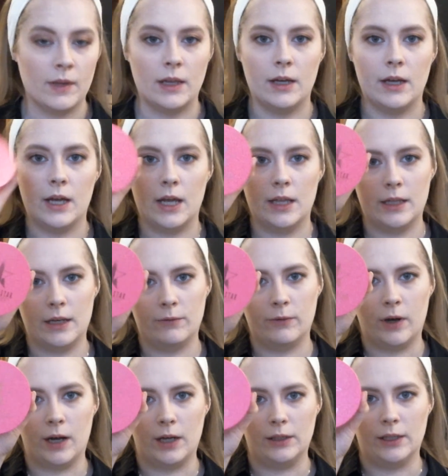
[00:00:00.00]
And then for
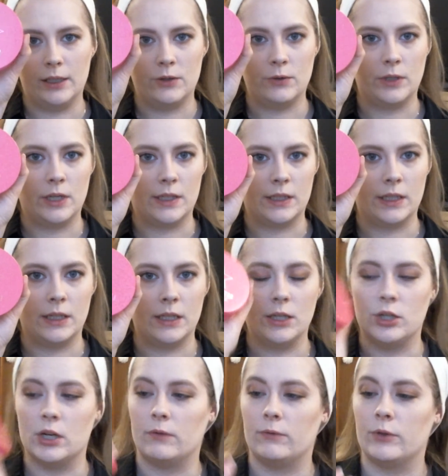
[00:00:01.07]
highlight, you guessed it, the
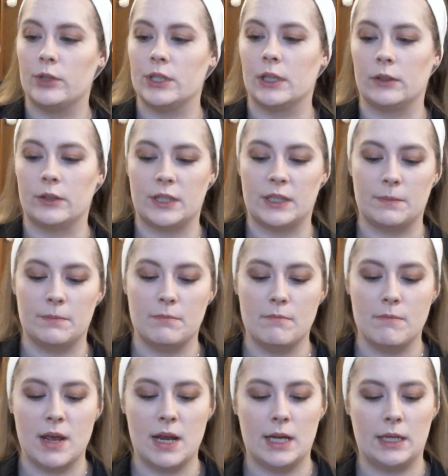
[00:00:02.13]
Jeffree Star
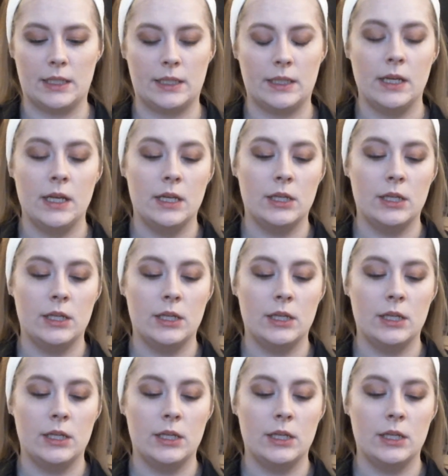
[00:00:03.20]
Cosmetics